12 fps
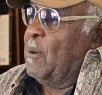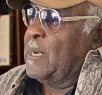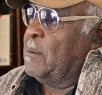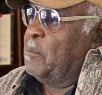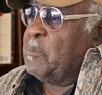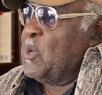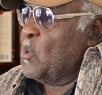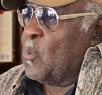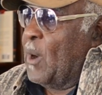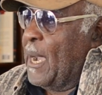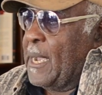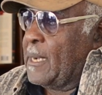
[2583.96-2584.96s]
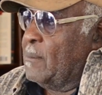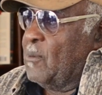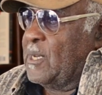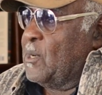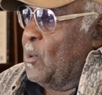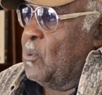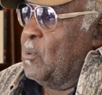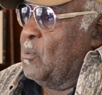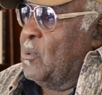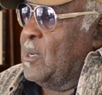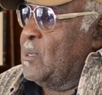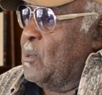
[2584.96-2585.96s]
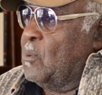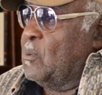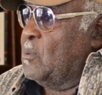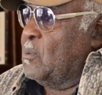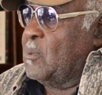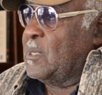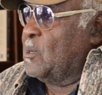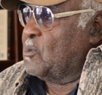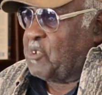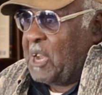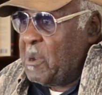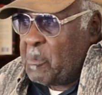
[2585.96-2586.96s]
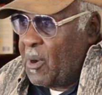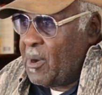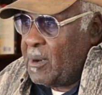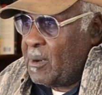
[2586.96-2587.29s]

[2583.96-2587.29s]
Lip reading: It wasn't a mule wagon, wasn't no machinery.